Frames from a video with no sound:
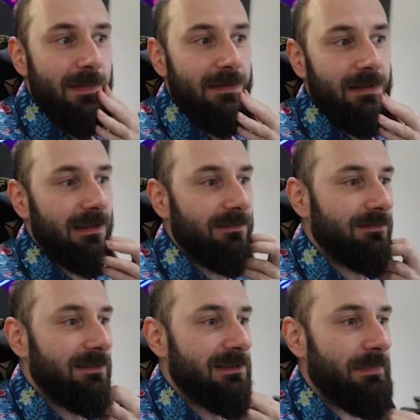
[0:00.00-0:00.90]
I
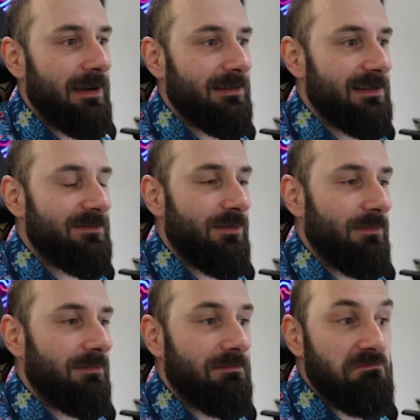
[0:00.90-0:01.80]
inspired this
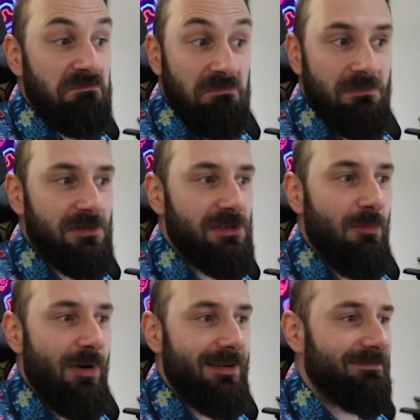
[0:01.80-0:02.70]
from
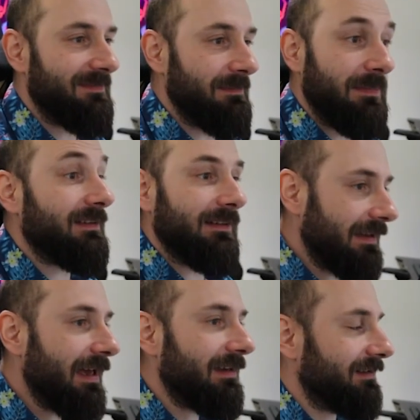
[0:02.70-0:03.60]
somewhere, but
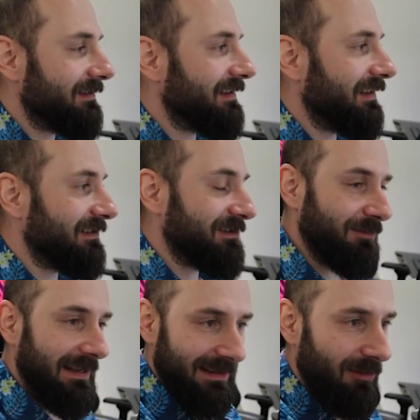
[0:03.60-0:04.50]
yeah, is so
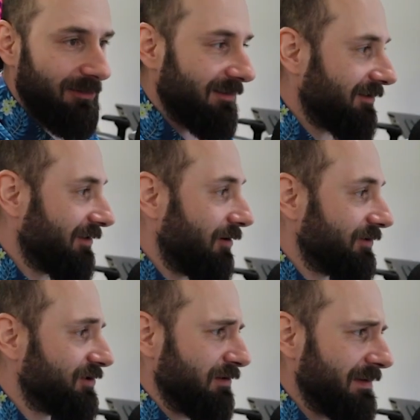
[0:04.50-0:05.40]
like the whole story.